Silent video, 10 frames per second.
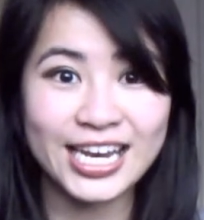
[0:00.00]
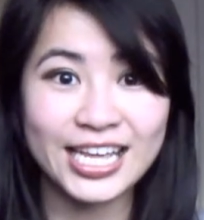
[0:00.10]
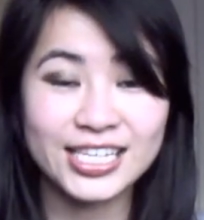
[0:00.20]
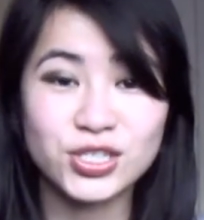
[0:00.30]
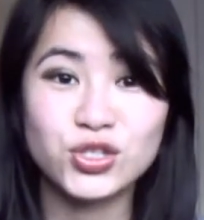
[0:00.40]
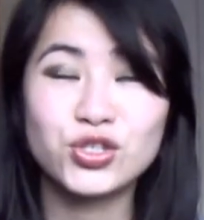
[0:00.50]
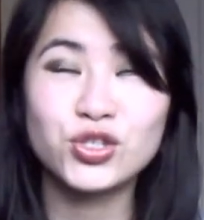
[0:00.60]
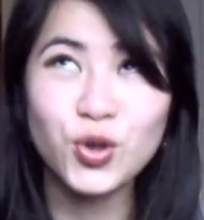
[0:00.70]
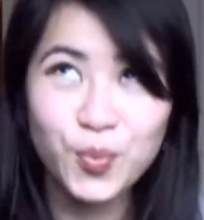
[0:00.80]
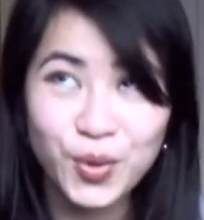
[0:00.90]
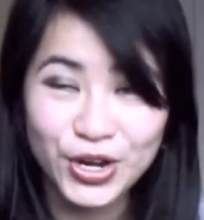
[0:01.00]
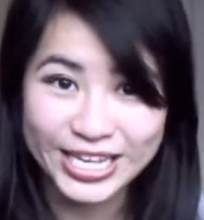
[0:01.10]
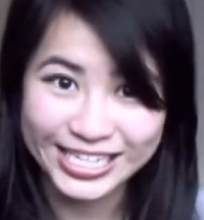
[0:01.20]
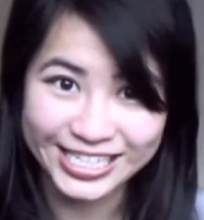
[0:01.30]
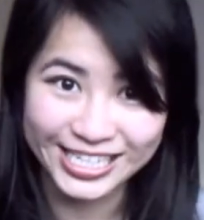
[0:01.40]
is super
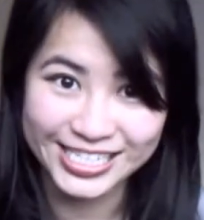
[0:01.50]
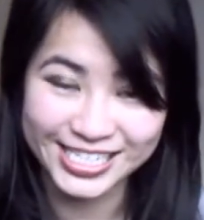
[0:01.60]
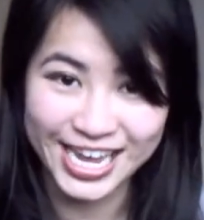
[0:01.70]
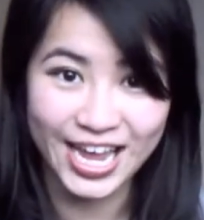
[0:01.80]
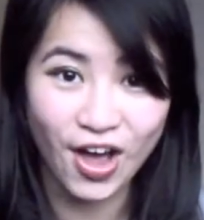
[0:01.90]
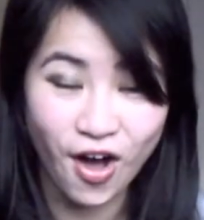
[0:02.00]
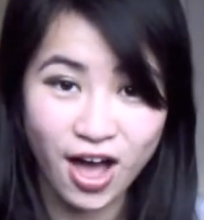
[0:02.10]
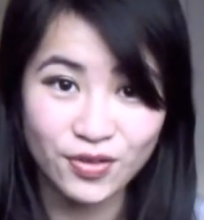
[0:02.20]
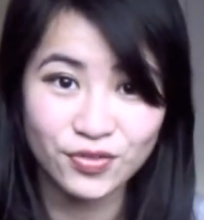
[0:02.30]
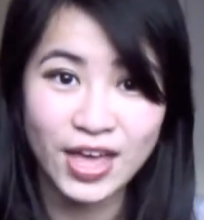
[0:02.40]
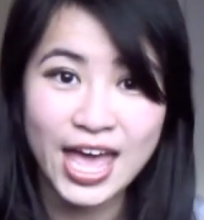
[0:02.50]
easy to take off.